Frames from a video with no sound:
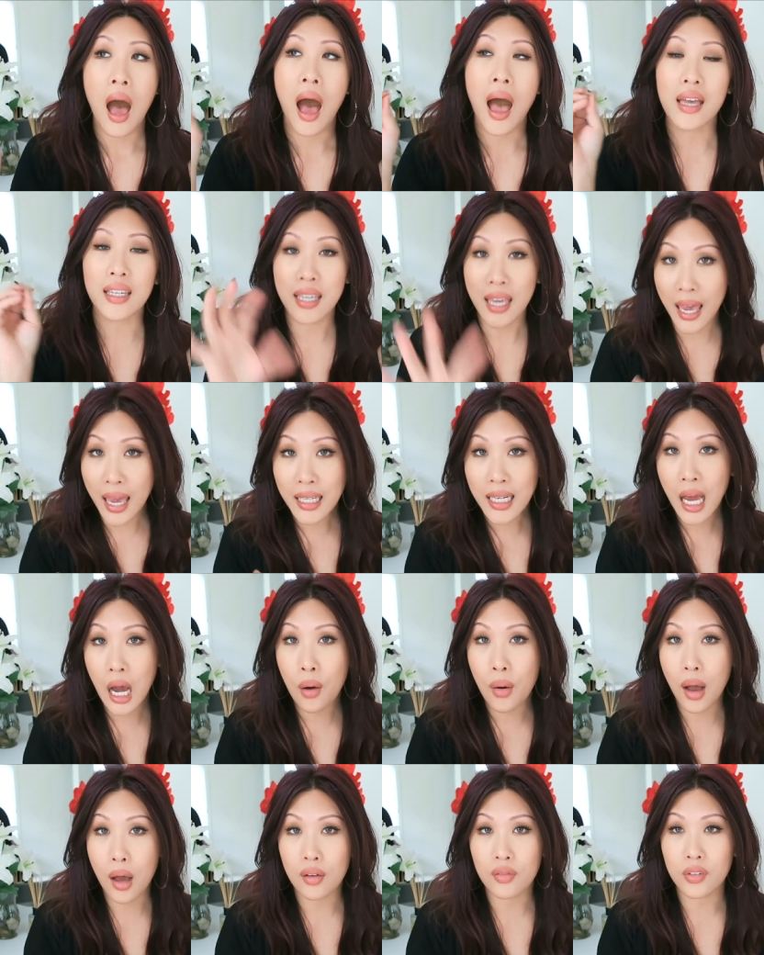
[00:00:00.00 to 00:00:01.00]
I can,
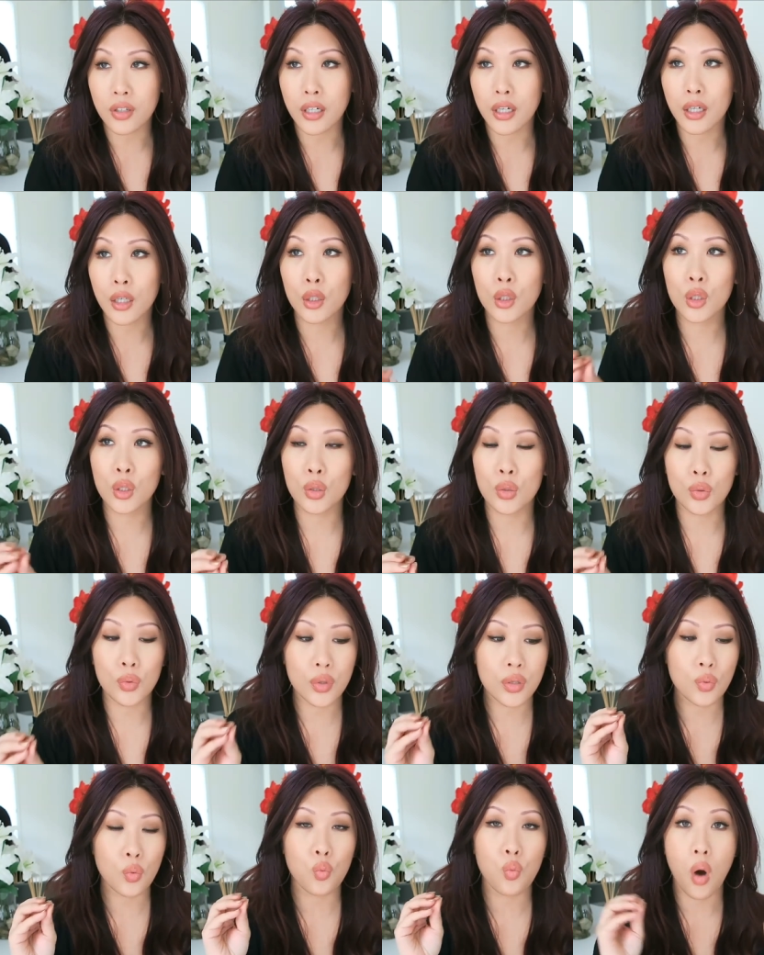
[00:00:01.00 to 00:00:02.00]
however,
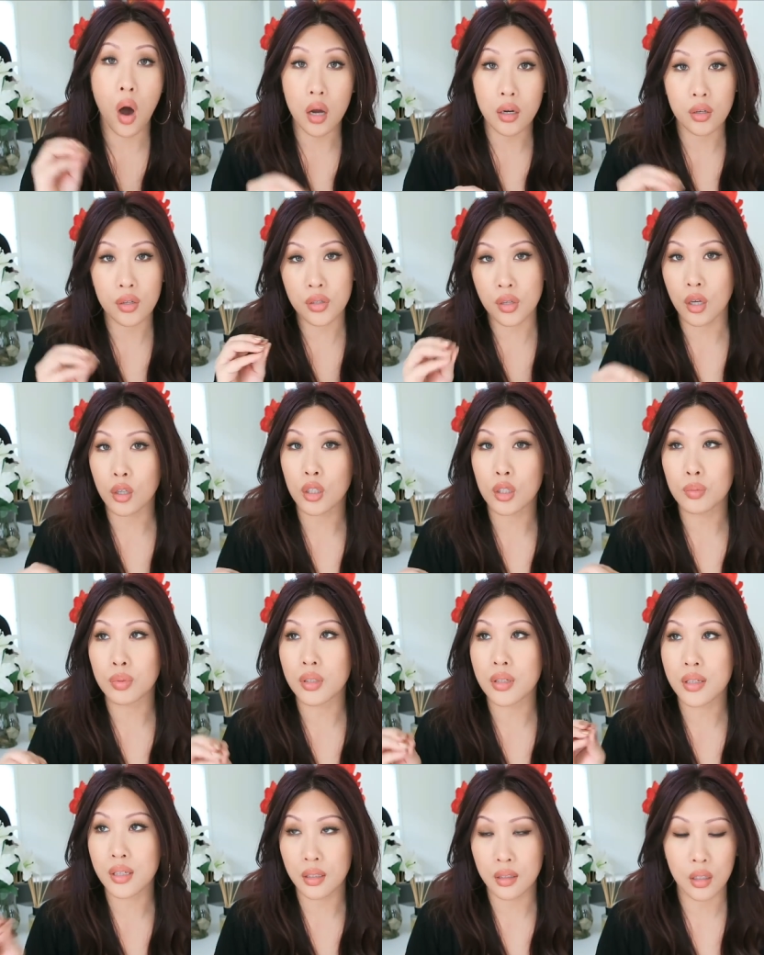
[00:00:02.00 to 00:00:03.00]
use
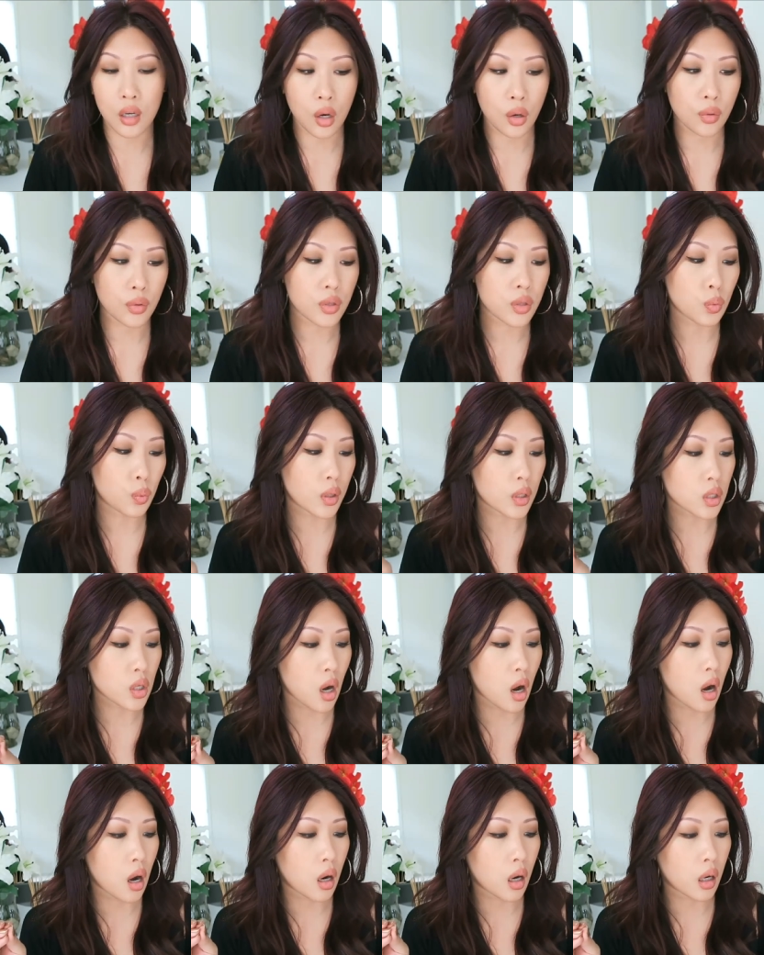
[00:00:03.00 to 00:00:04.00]
water-soluble silicones, which
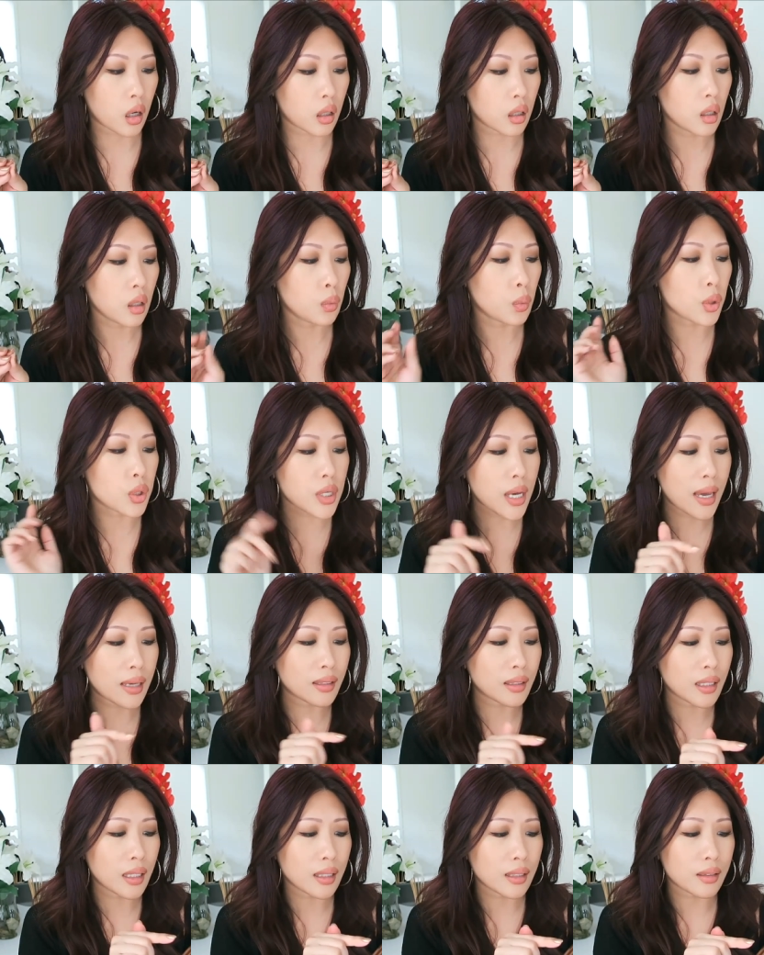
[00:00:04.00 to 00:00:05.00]
are, which
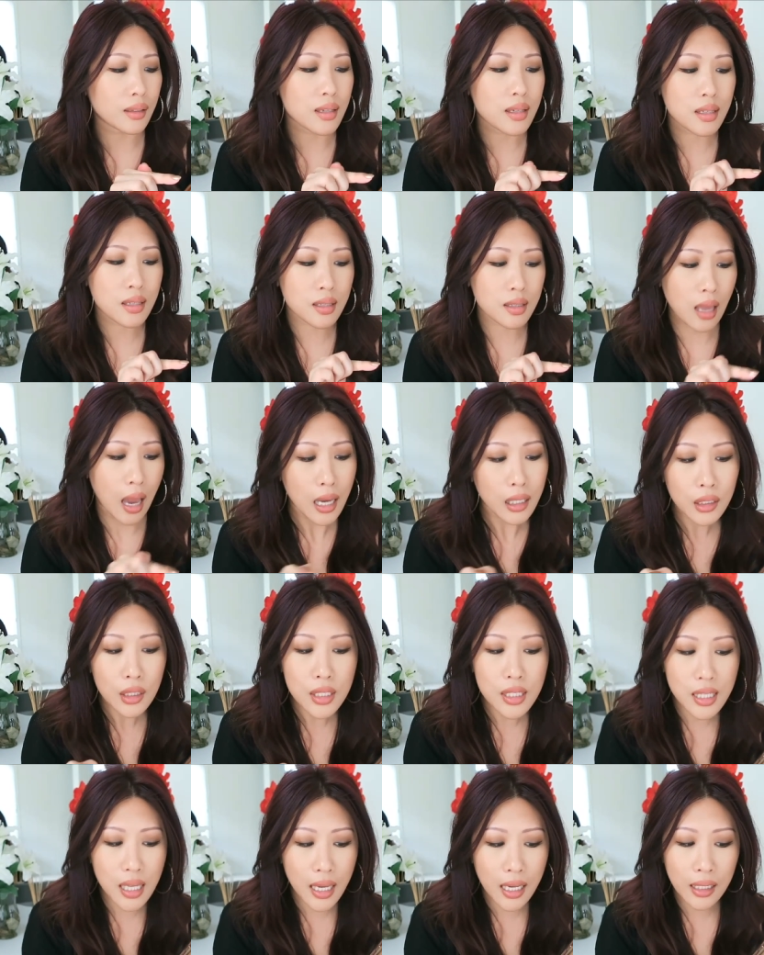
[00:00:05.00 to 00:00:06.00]
end in
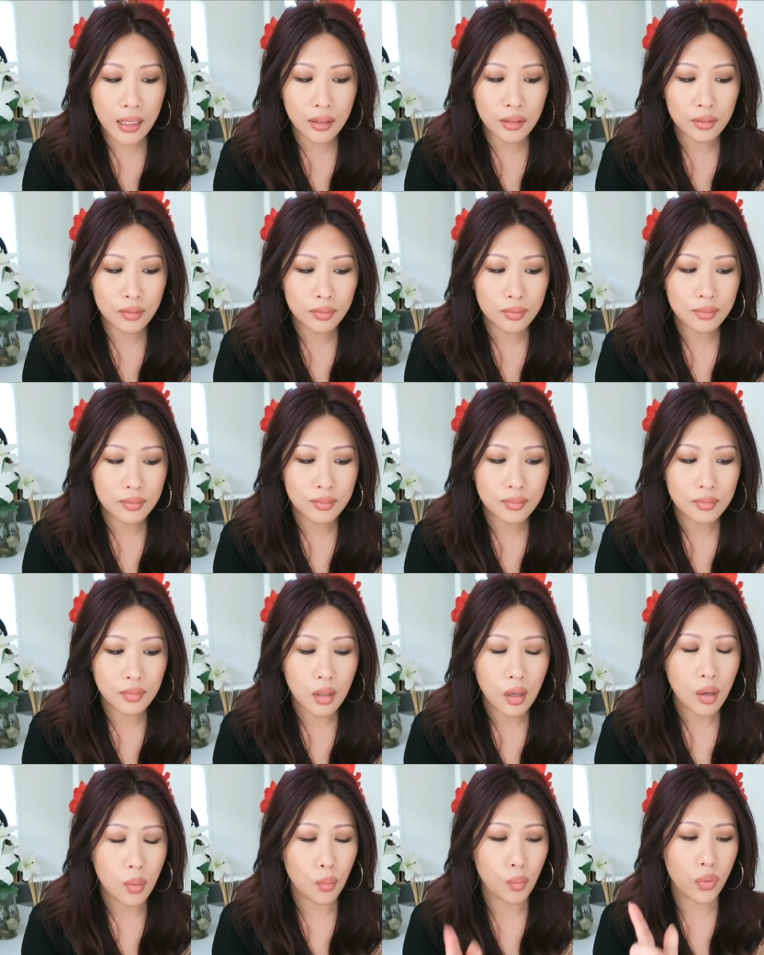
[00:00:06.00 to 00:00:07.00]
siloxane.
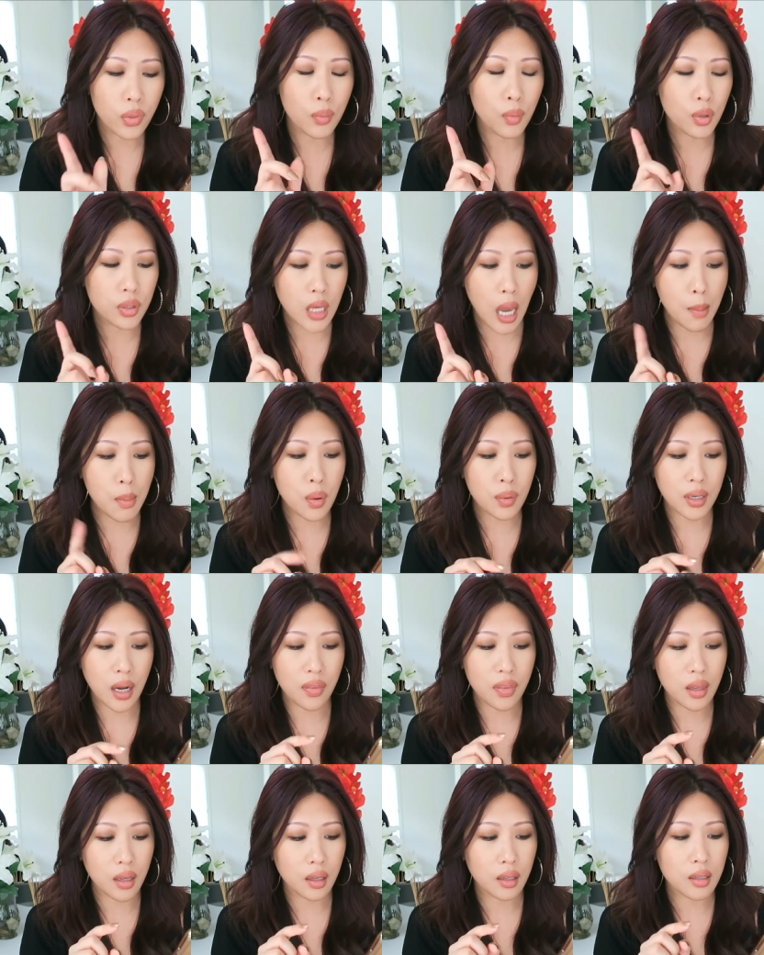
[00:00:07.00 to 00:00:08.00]
The most common one
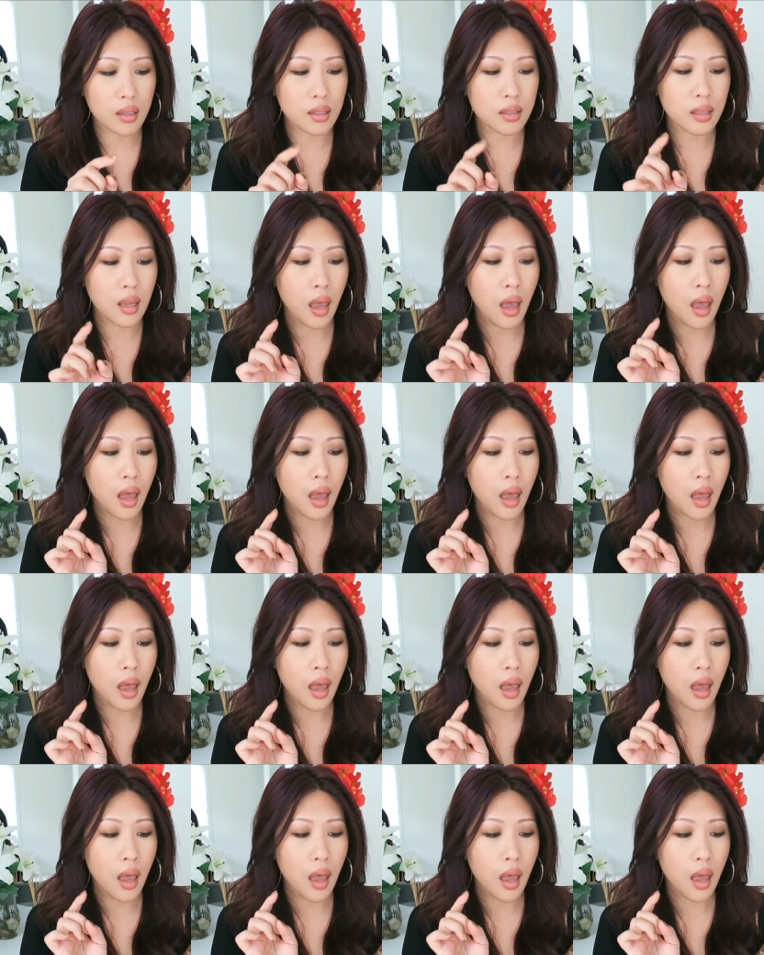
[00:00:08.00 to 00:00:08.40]
I think is